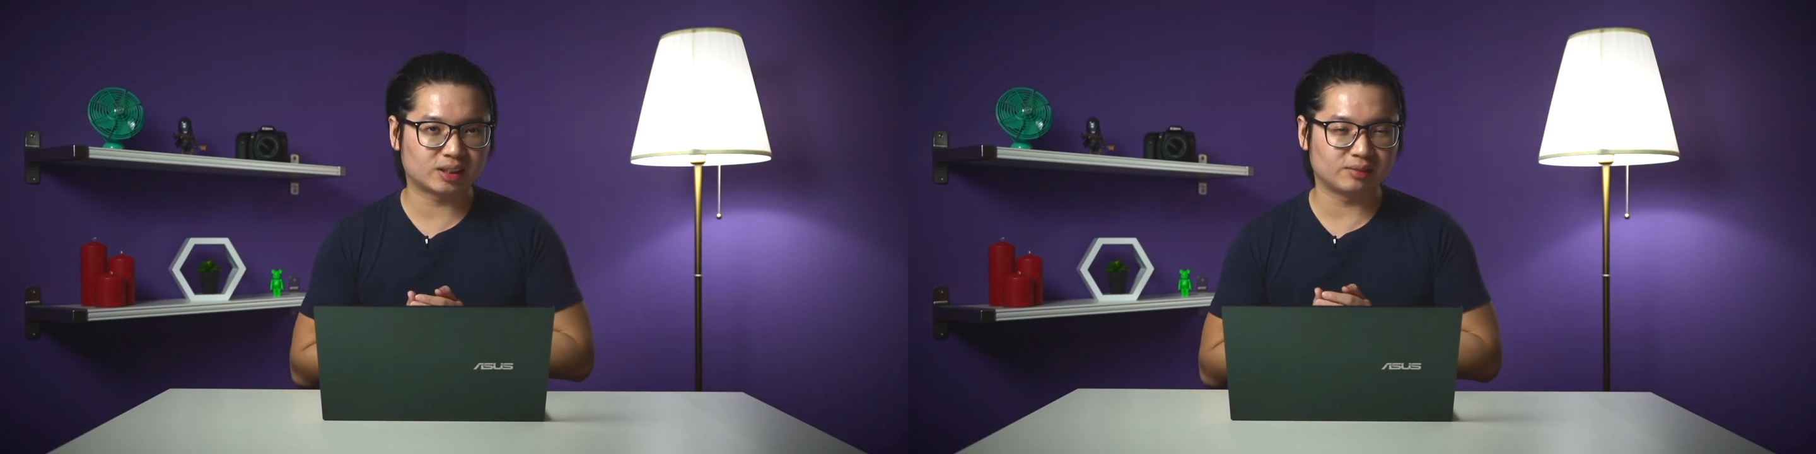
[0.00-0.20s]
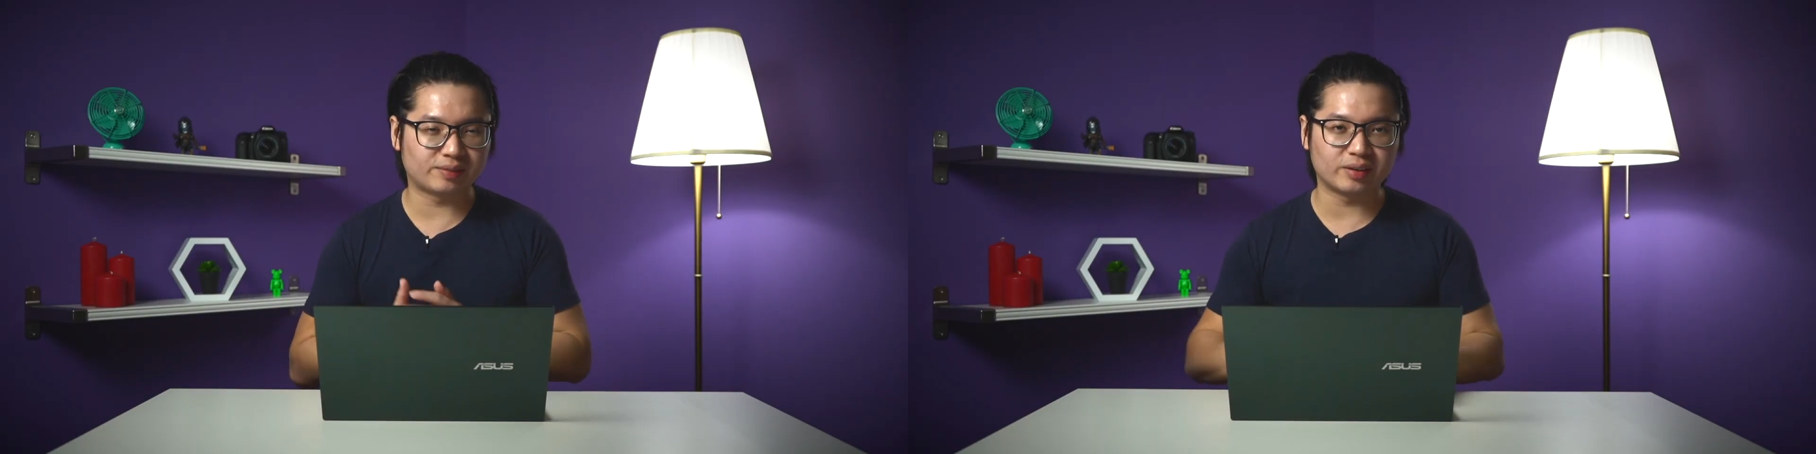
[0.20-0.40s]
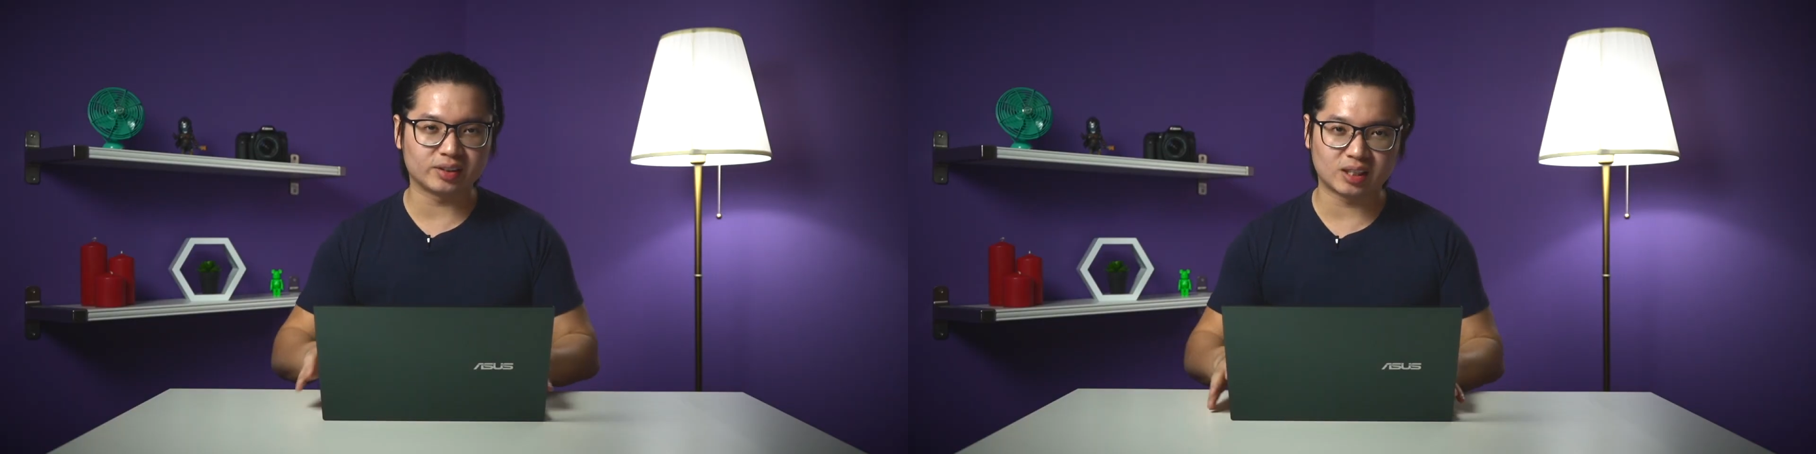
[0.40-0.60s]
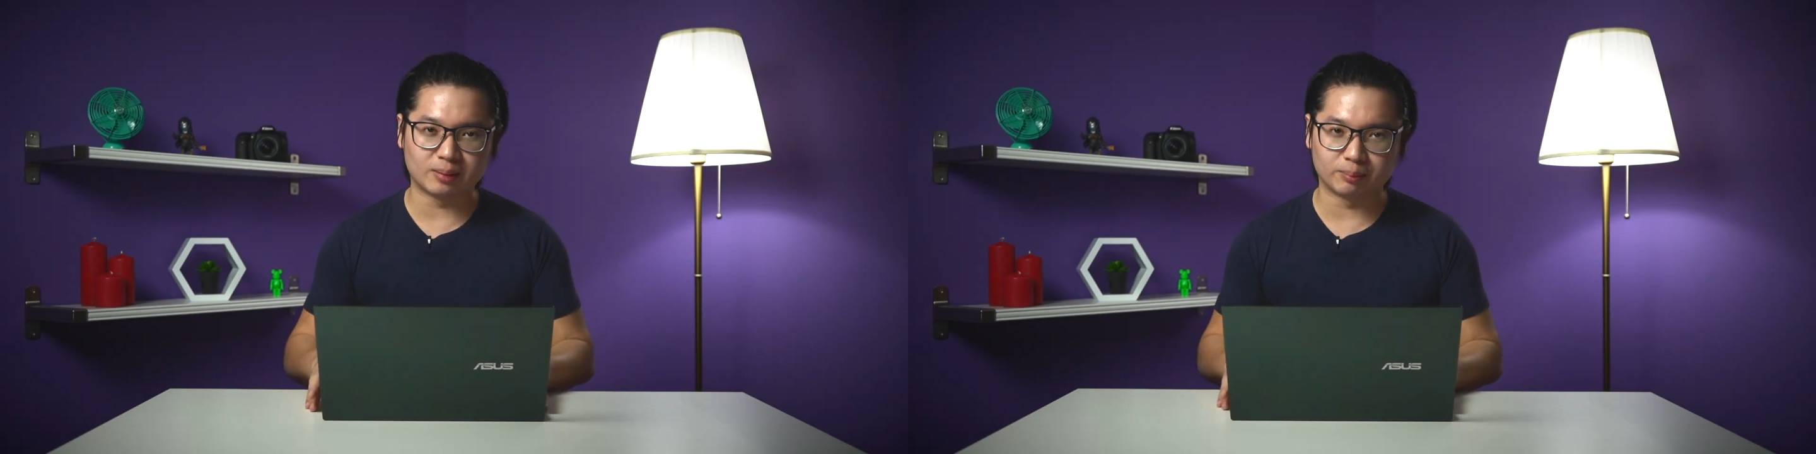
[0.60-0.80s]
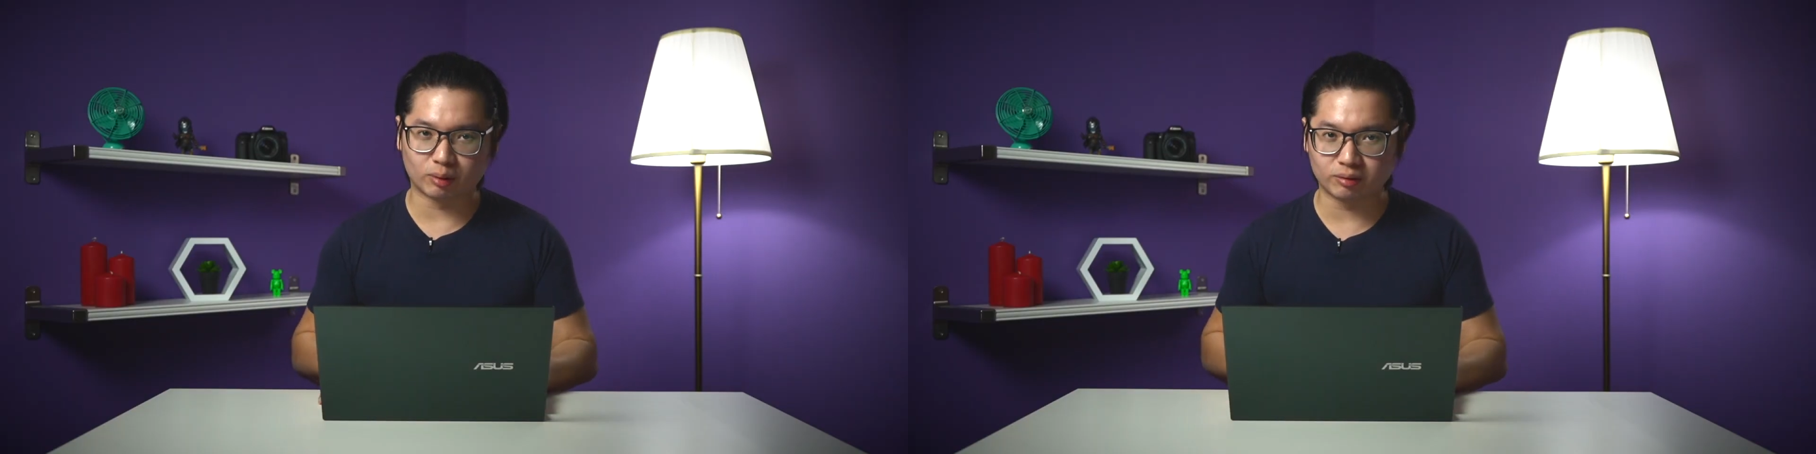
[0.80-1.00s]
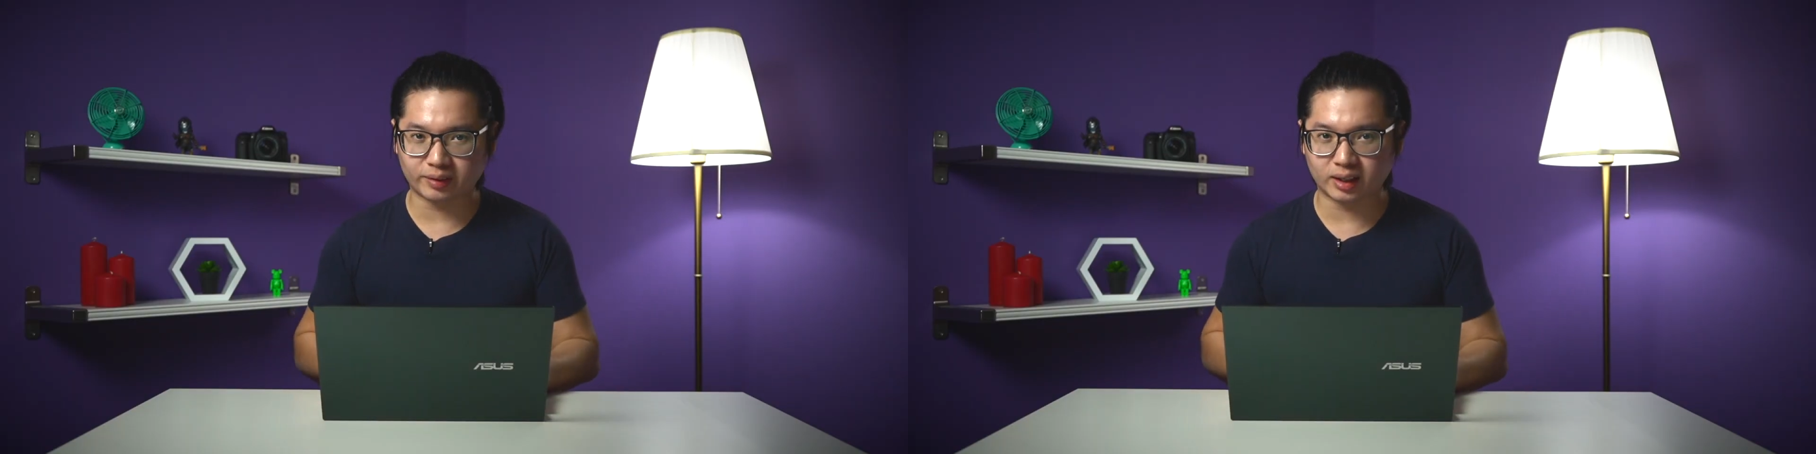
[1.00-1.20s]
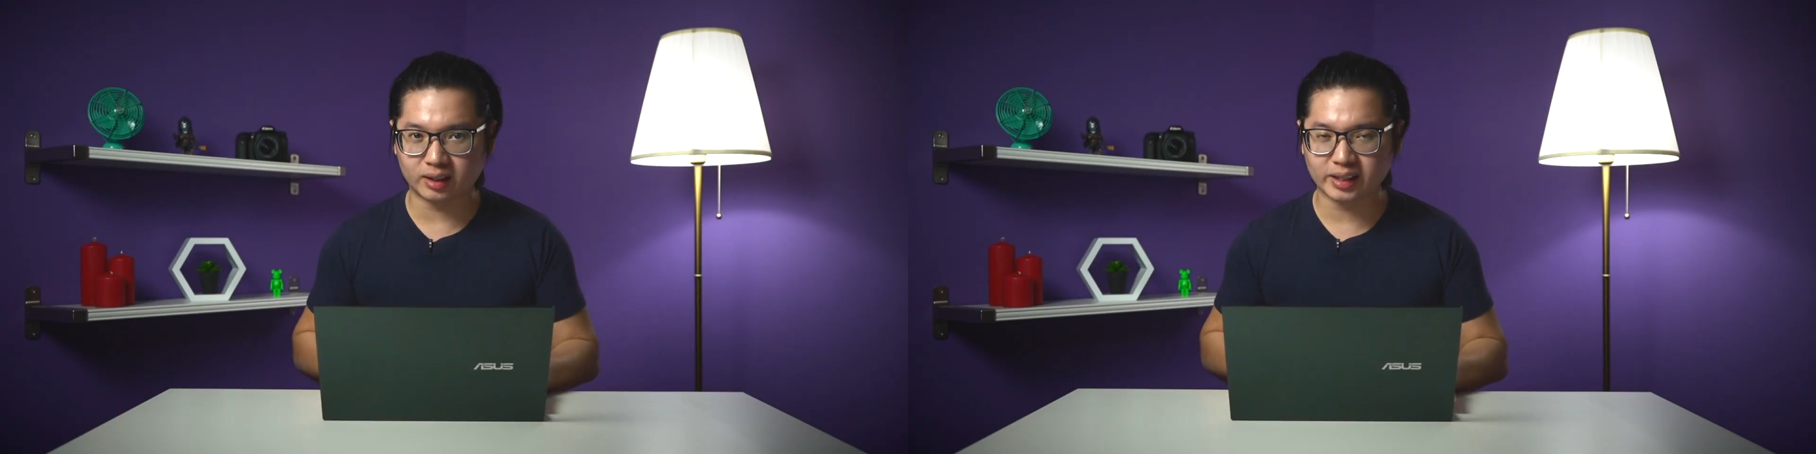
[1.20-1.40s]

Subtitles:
a very slim profile,